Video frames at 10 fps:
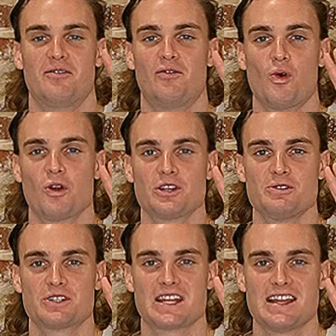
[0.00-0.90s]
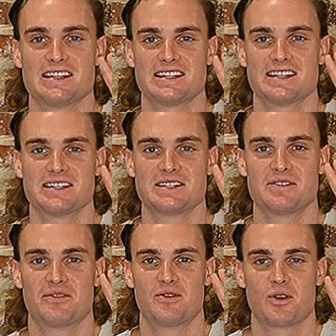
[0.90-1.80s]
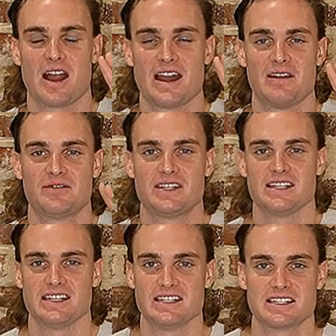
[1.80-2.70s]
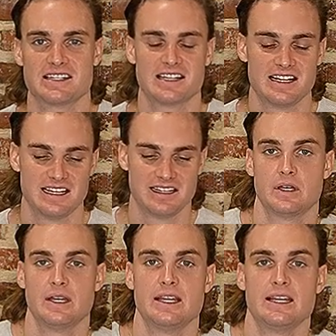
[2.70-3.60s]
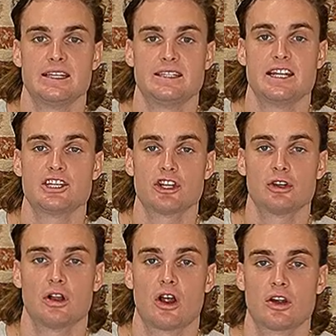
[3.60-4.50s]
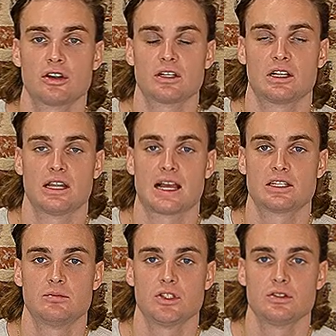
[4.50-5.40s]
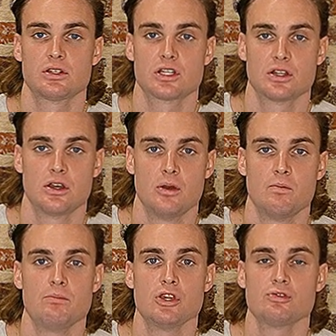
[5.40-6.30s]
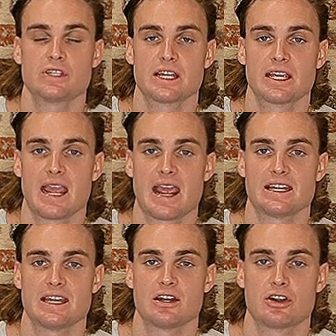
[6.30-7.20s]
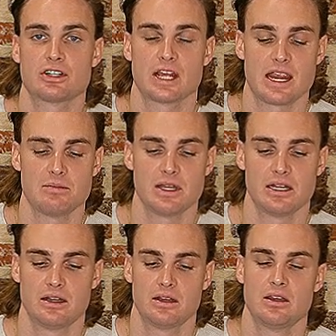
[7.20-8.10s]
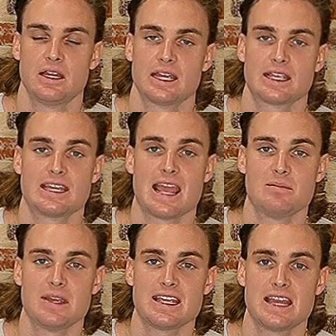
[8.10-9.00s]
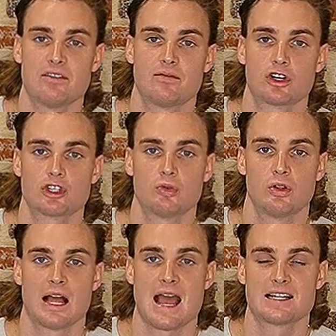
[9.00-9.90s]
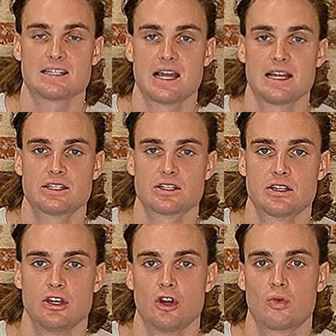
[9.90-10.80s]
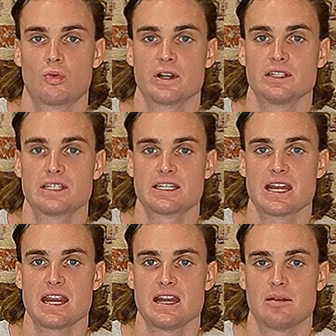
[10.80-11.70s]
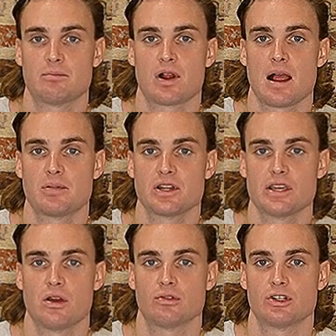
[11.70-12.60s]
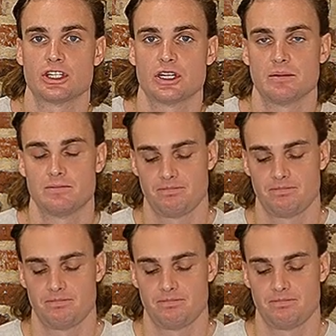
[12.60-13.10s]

4 use cases for NFTs: digital art and collectibles, music and entertainment, gaming and virtual assets, real estate and property ownership.